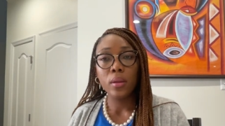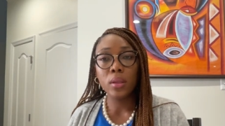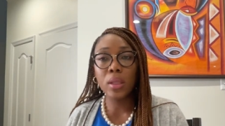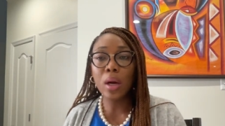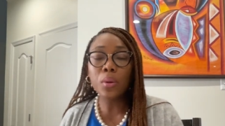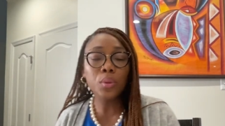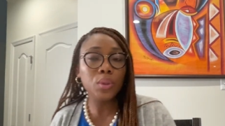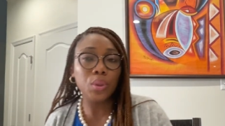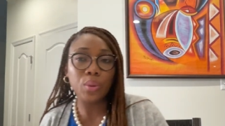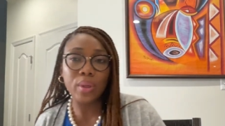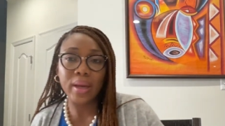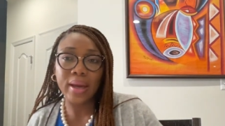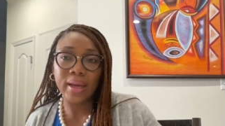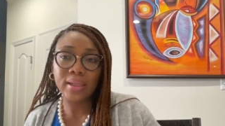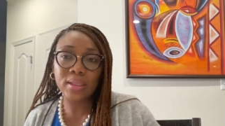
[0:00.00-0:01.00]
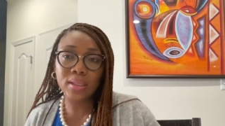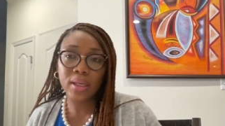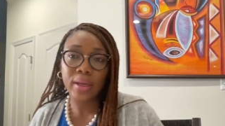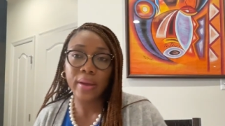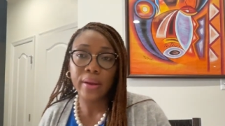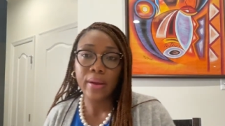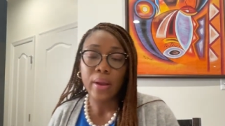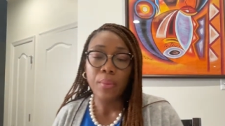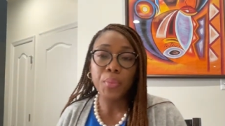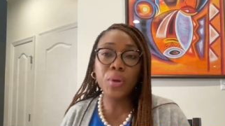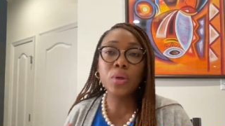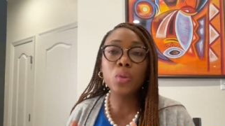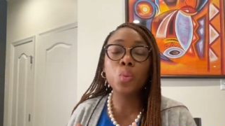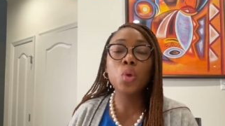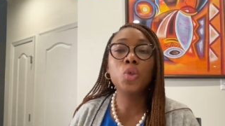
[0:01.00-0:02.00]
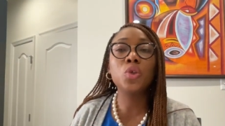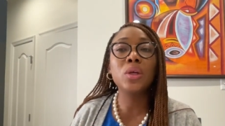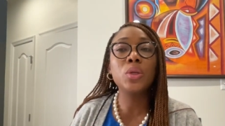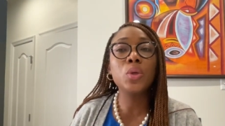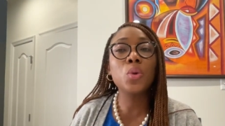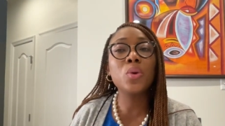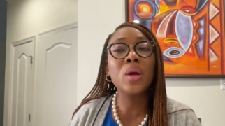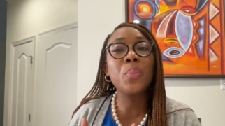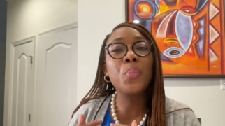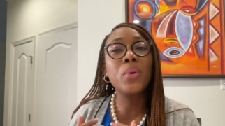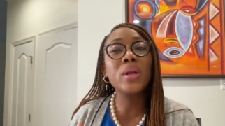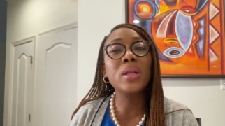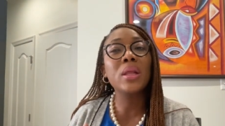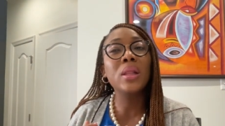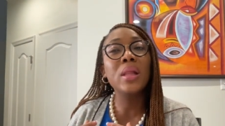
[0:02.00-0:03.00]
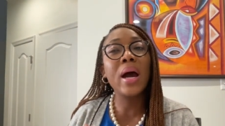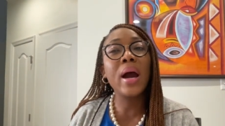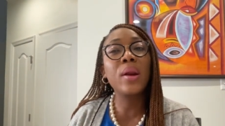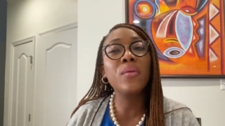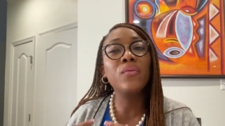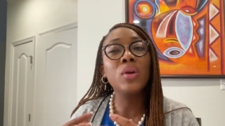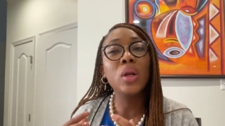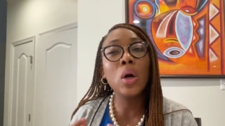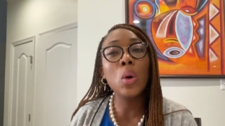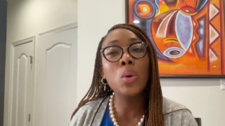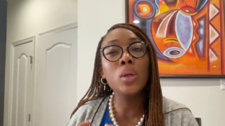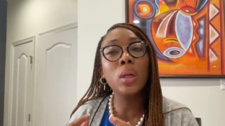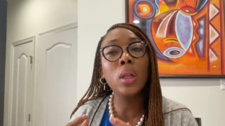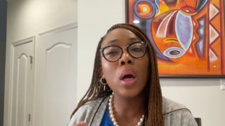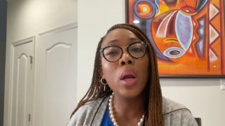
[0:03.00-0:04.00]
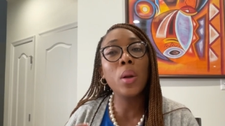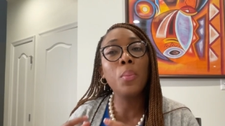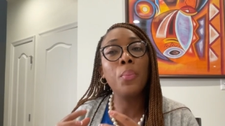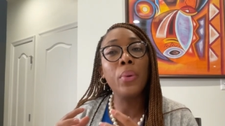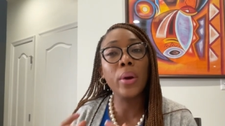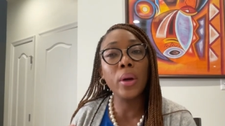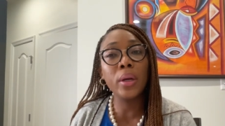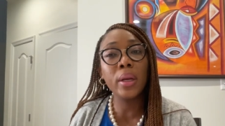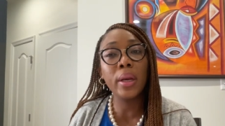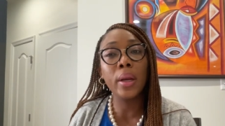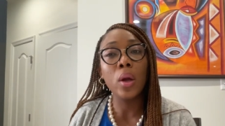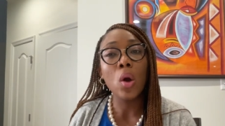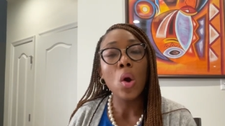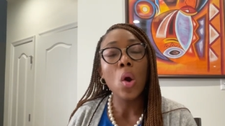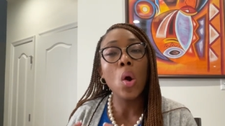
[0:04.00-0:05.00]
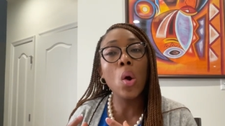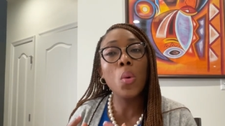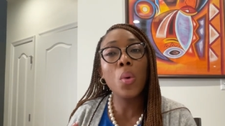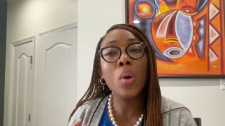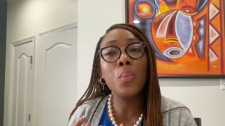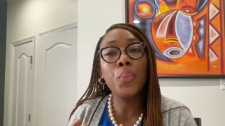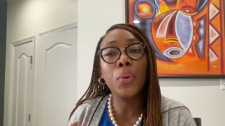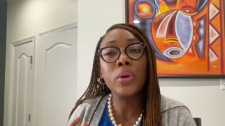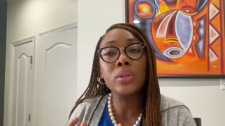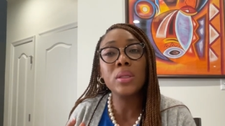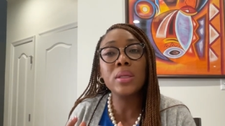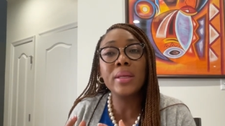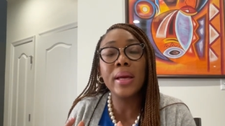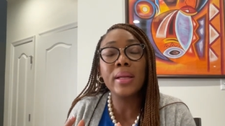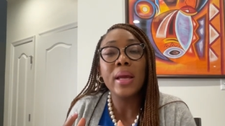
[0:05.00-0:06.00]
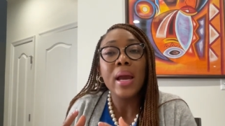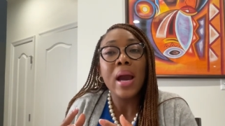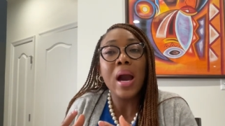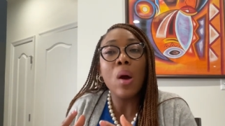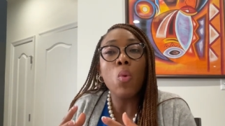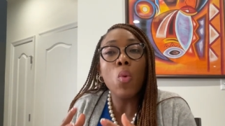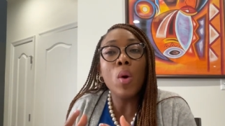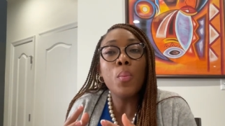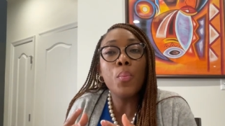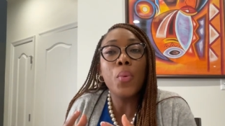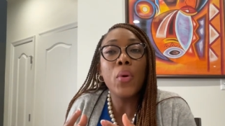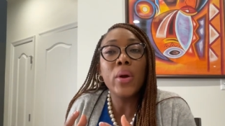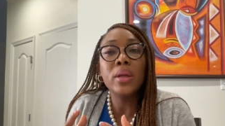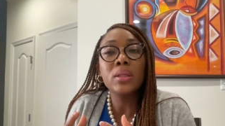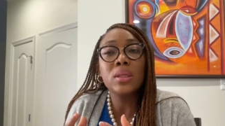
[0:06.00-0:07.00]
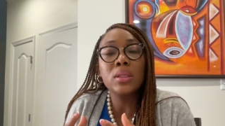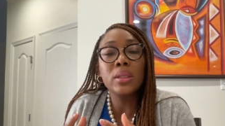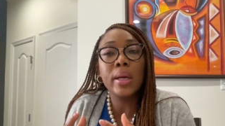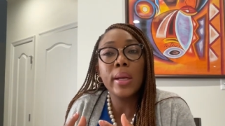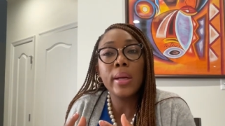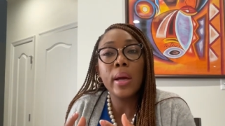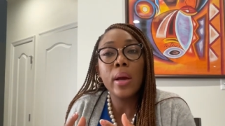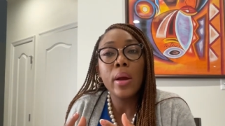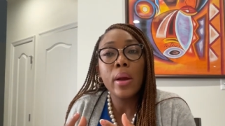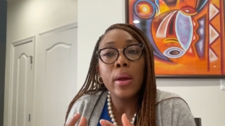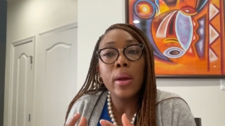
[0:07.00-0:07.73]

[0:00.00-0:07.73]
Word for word: Don't do that. Because what you're doing, you're putting a lot of load, a lot of burden on one person that at one point is gonna.